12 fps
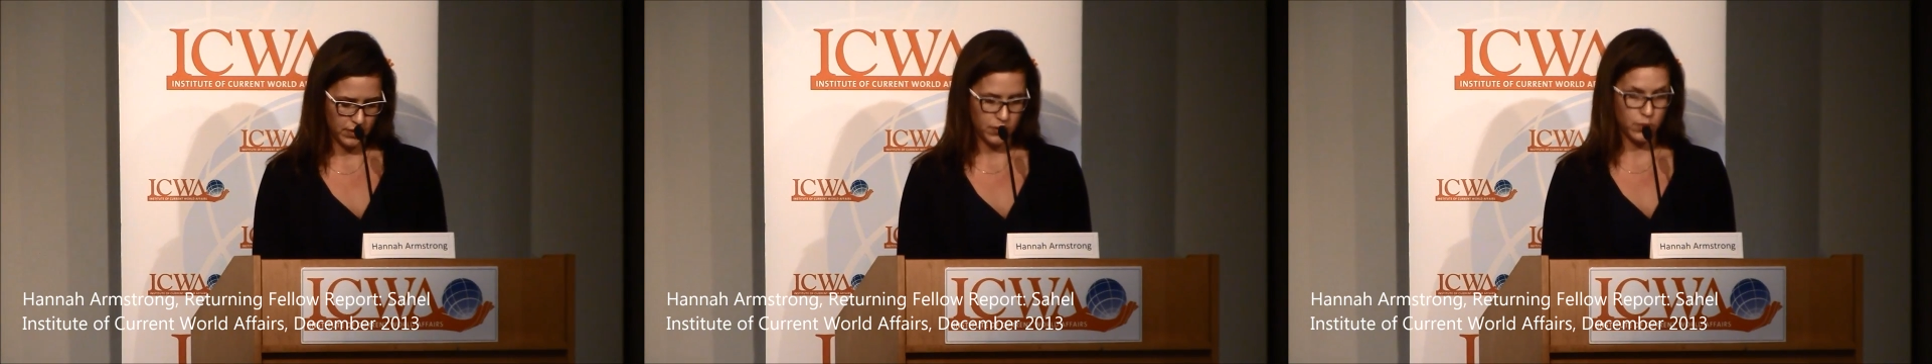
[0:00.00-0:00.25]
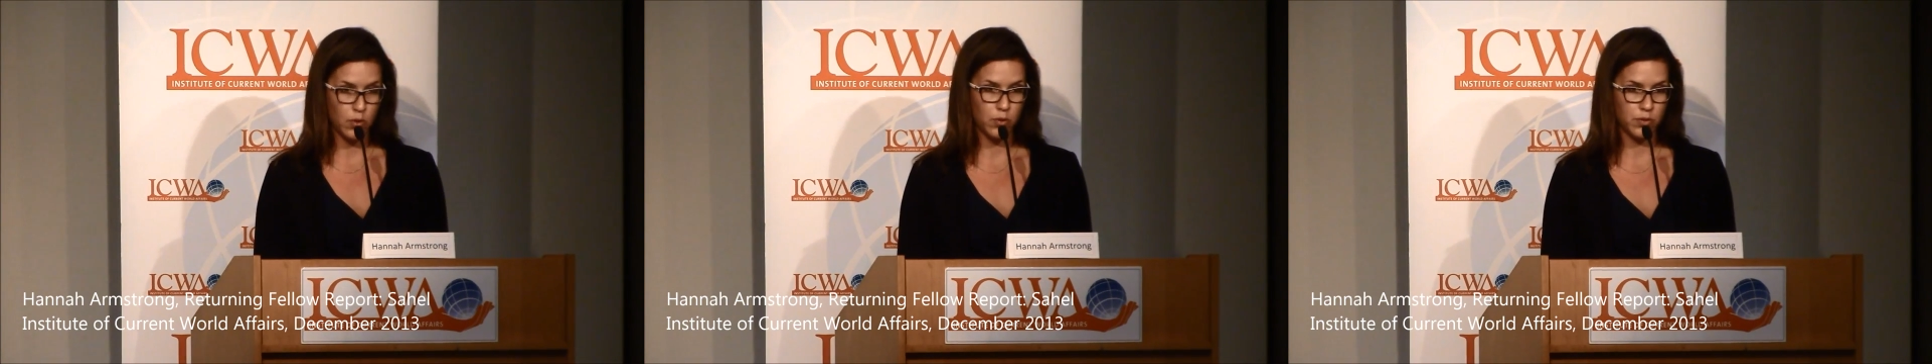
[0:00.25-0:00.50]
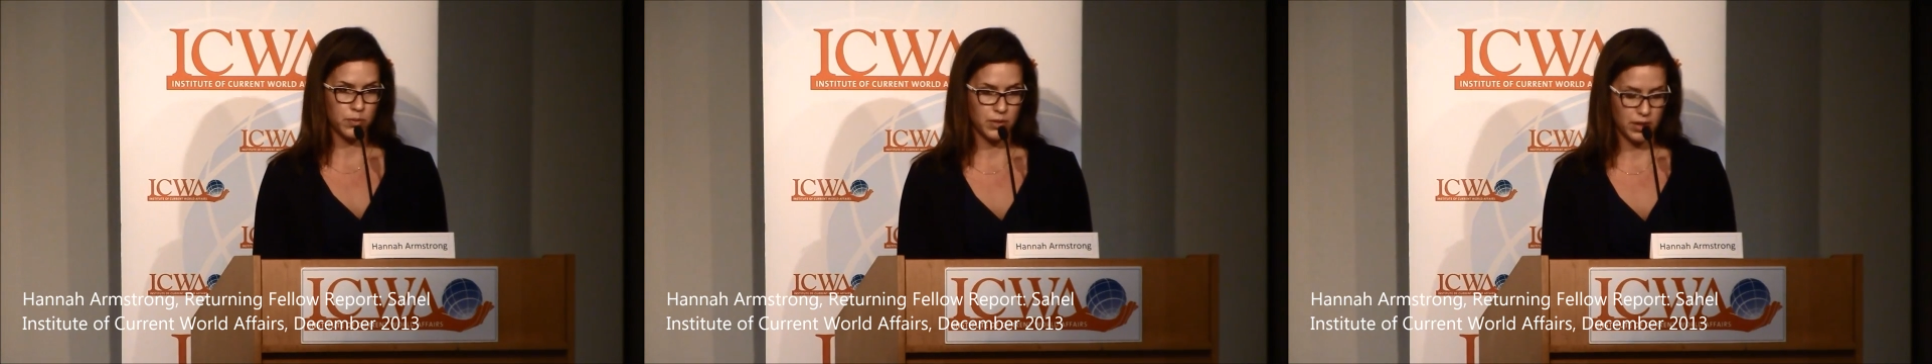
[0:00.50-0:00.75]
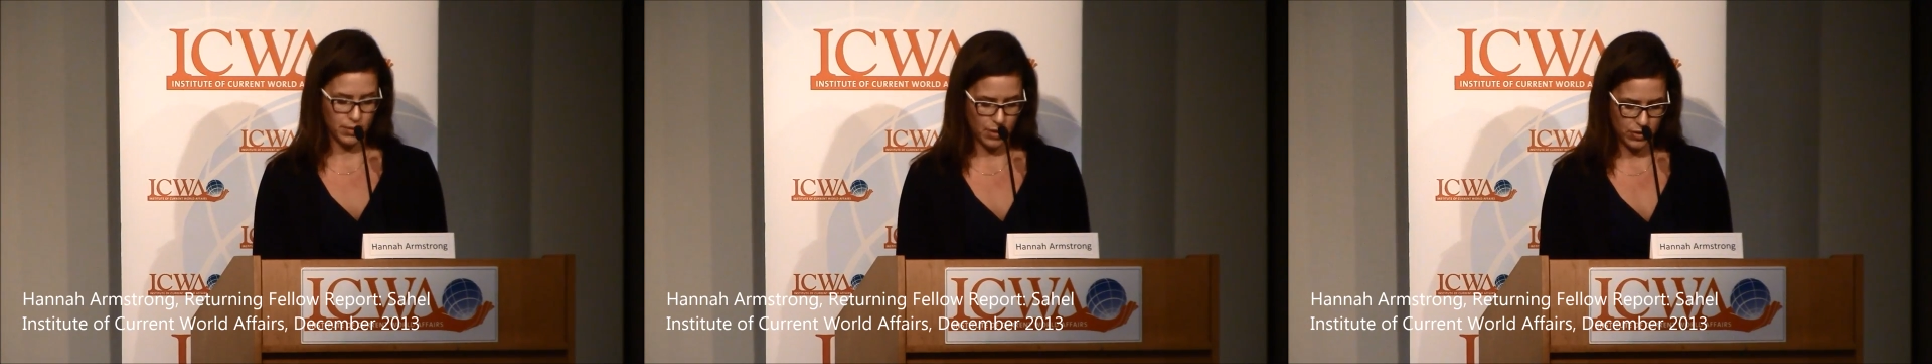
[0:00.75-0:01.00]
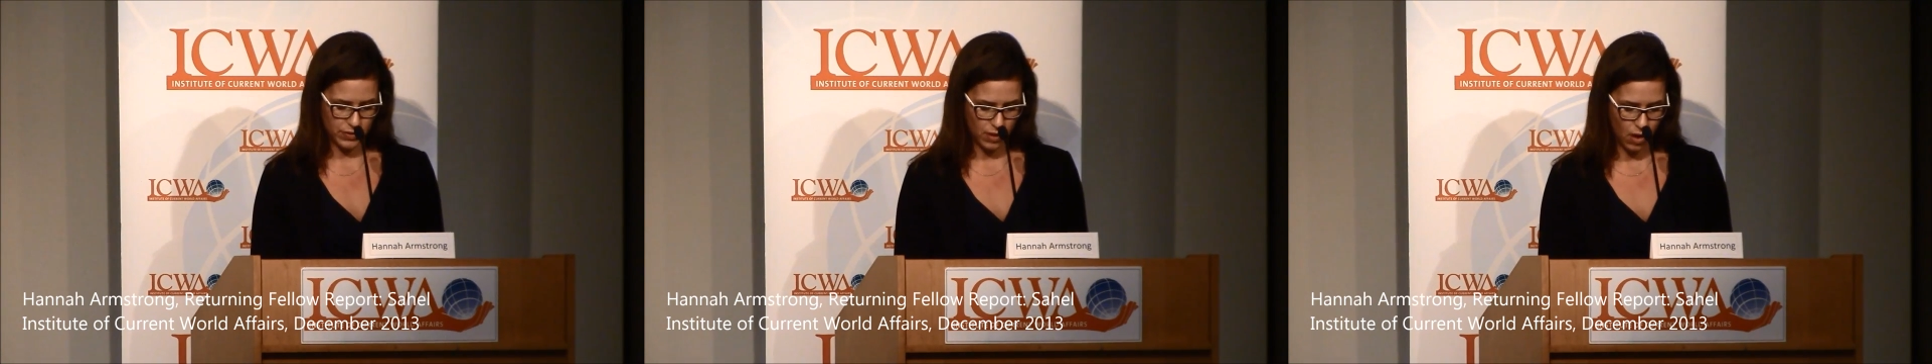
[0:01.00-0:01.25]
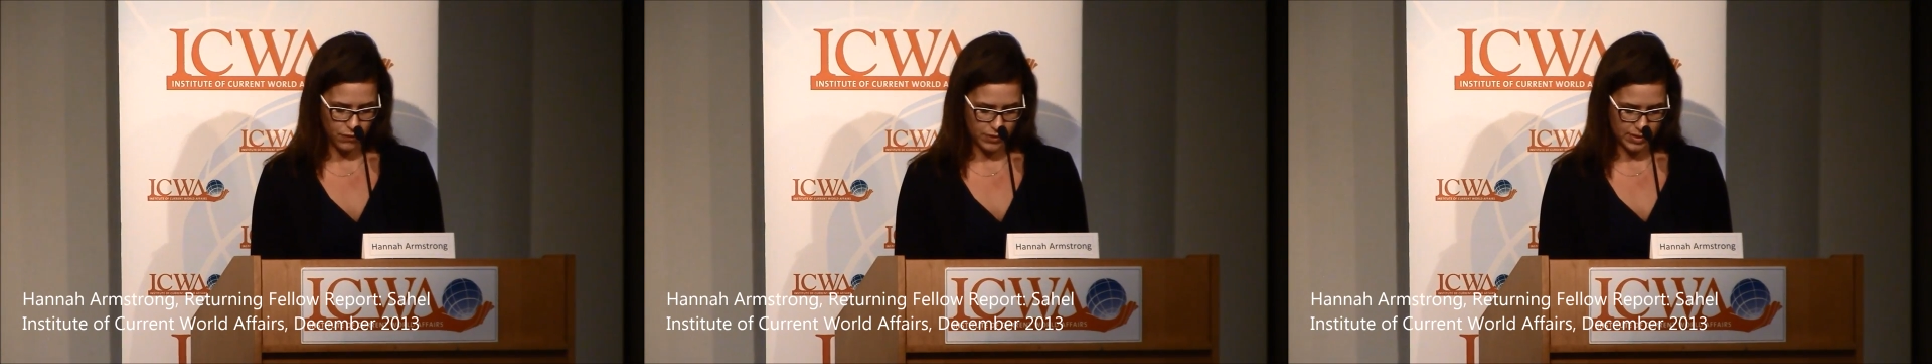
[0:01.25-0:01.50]
spoke with me about his
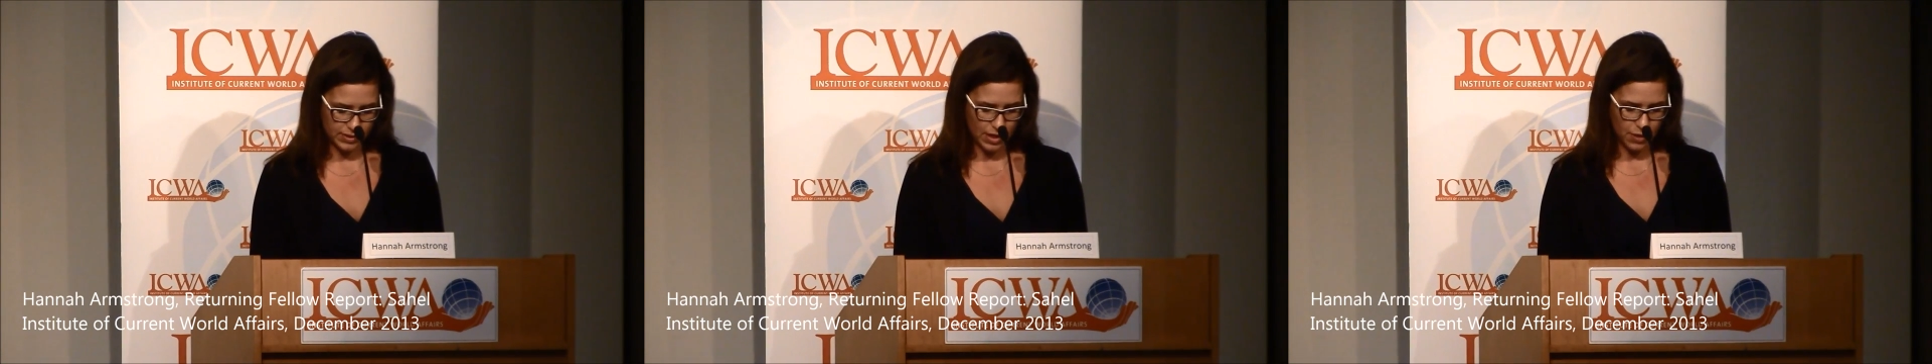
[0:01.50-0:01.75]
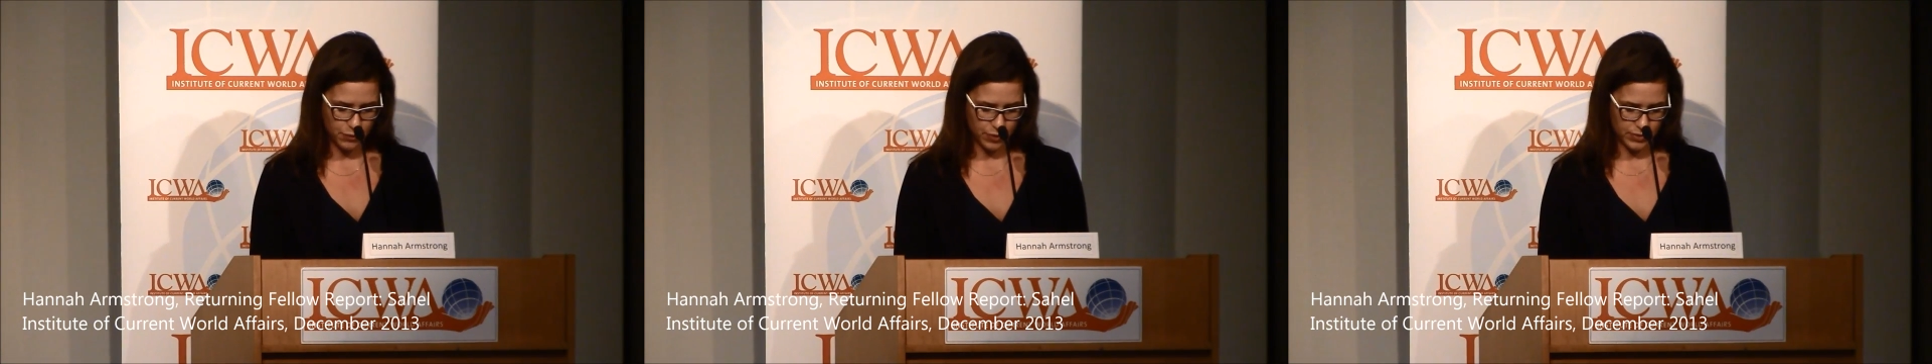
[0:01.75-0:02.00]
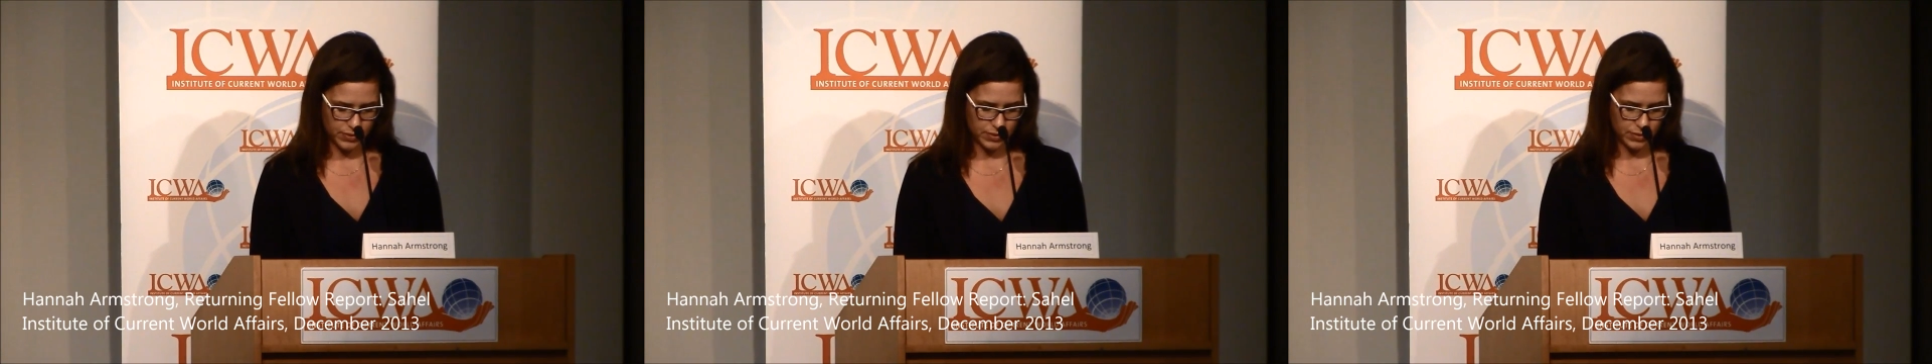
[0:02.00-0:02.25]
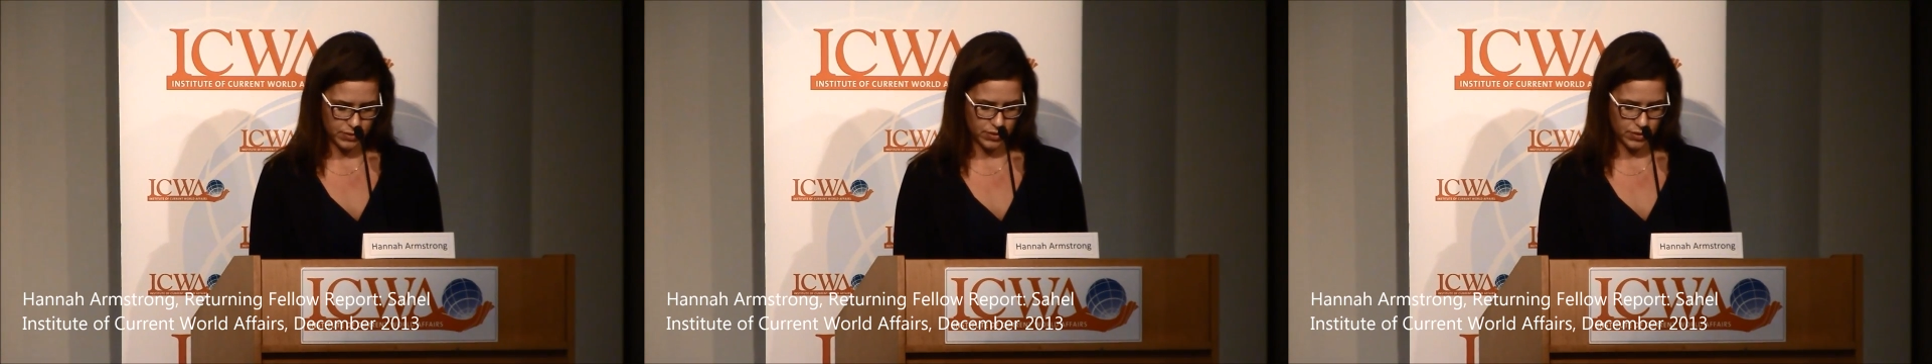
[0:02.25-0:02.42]
office's efforts